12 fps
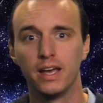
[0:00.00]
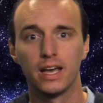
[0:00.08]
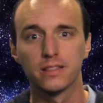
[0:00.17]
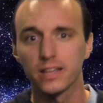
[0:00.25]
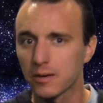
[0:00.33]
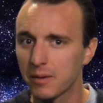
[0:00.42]

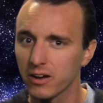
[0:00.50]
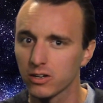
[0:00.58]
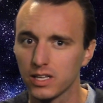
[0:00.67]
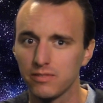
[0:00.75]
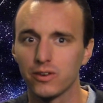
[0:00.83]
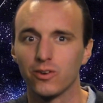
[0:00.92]
And think about your
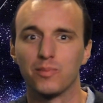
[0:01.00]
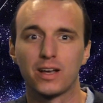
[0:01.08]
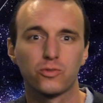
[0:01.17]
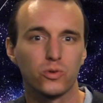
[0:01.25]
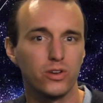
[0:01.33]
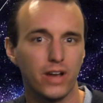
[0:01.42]
living room.
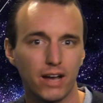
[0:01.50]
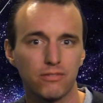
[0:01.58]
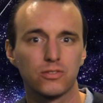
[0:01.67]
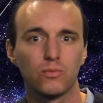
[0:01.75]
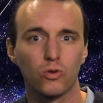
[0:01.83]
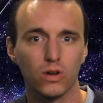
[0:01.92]
That's where you have
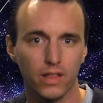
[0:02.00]
some more